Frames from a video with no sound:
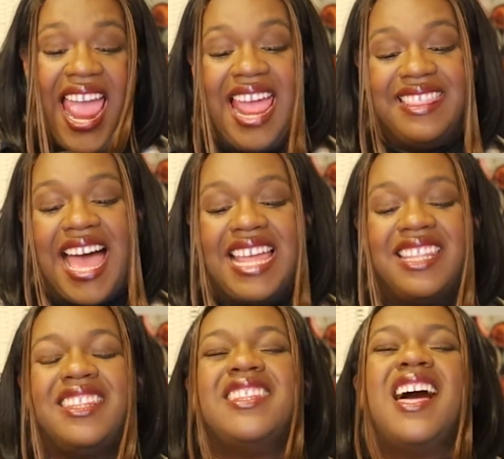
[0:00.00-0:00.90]
And I
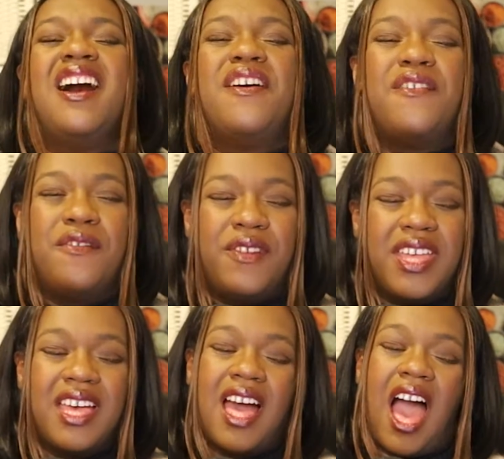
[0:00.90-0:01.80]
love
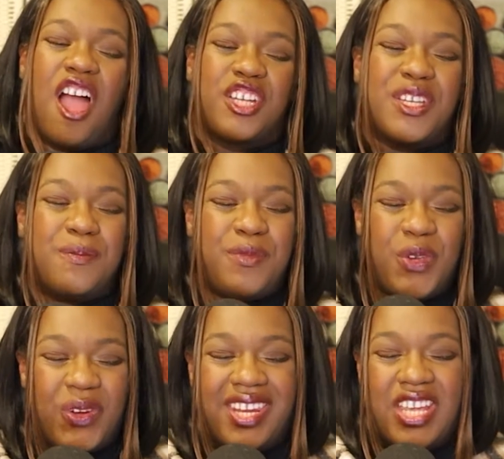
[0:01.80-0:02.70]
our
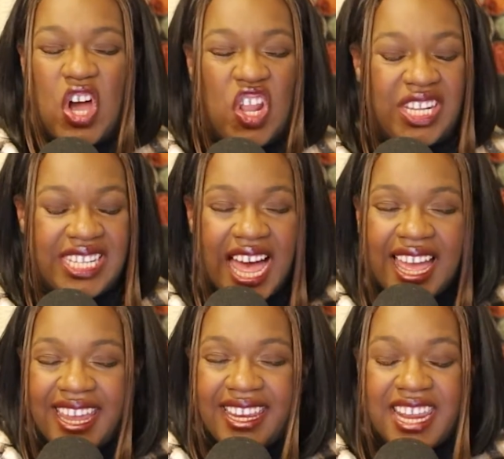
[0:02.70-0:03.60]
community online.